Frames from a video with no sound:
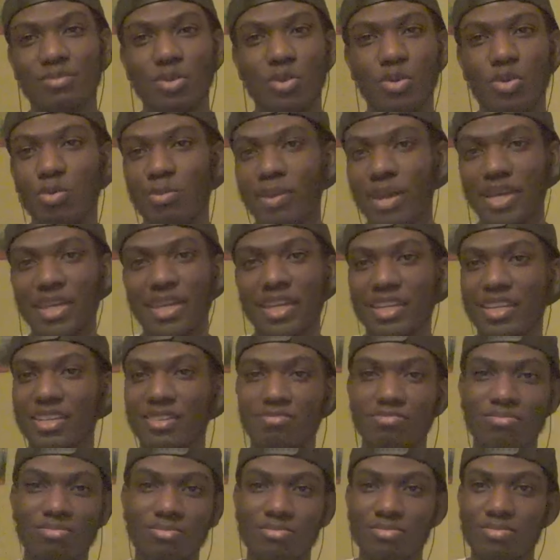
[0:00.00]
Who am I kidding?
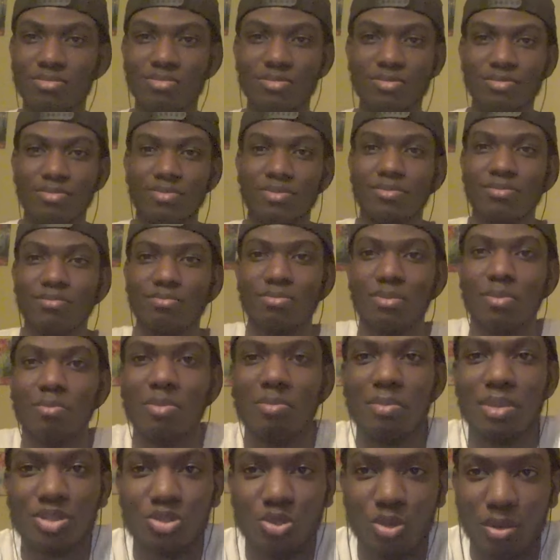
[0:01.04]
Let
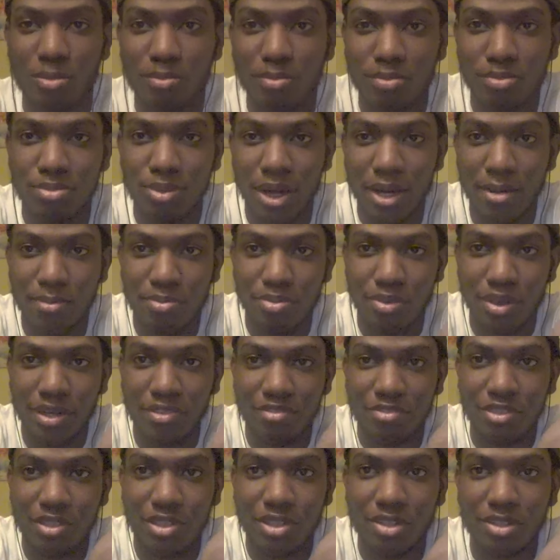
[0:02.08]
me make sure I'm bright for
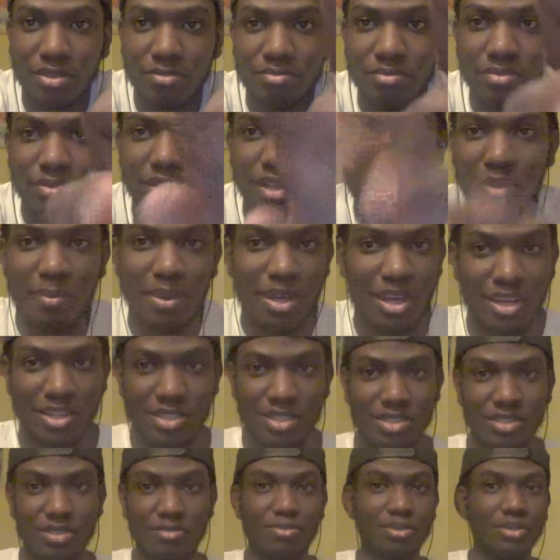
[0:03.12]
y'all. I mean, I
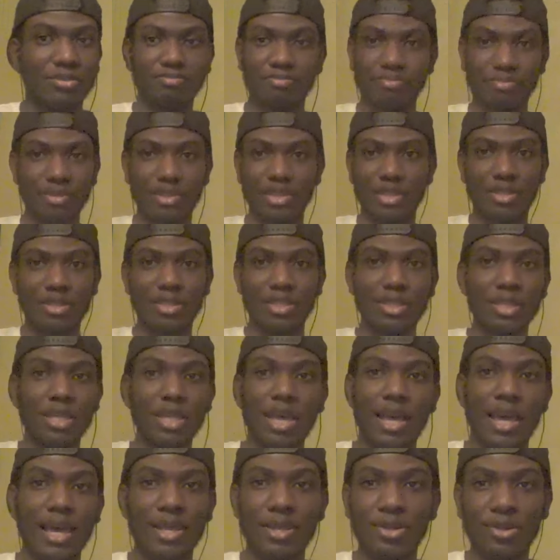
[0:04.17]
tell you, but
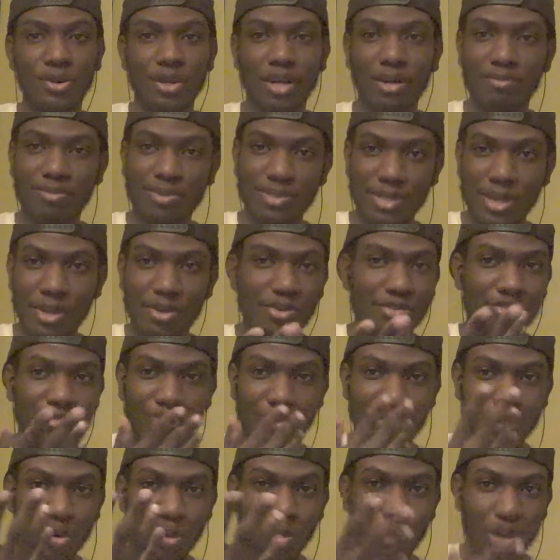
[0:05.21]
and look, I'm sorry
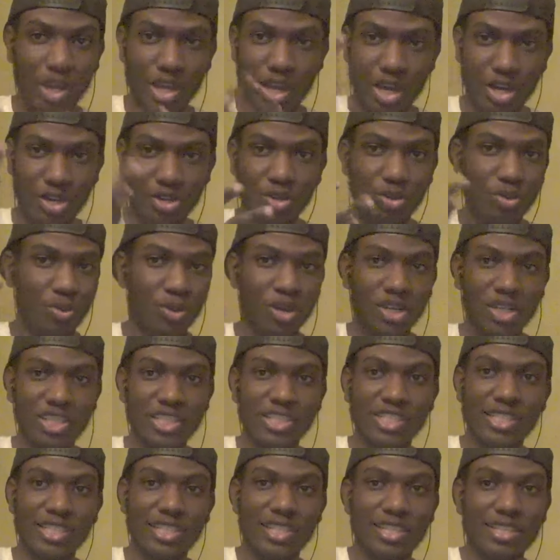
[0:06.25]
for the way how the
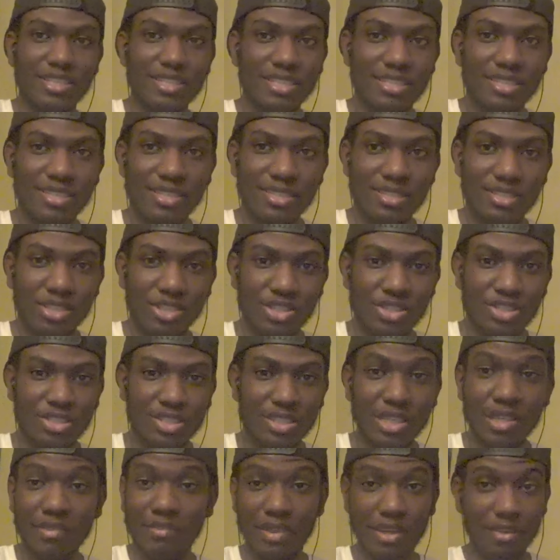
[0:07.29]
quality is and such.
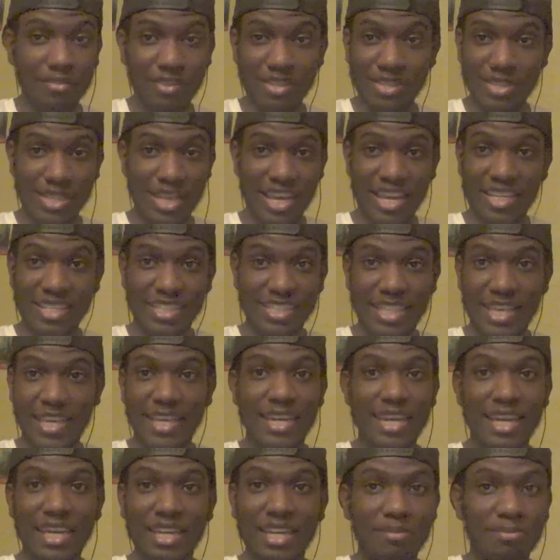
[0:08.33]
Even if it's at
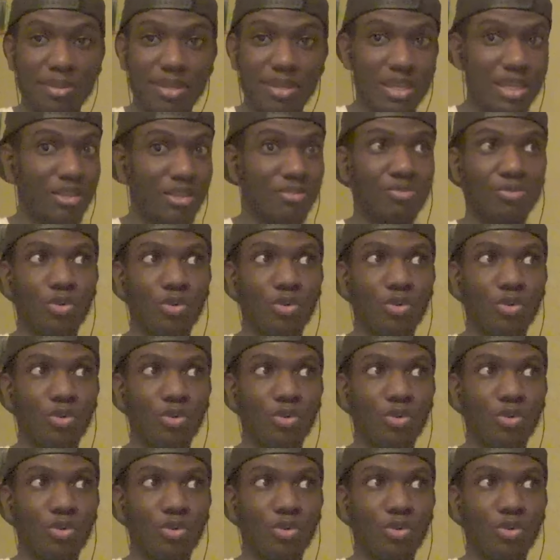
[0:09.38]
1080p or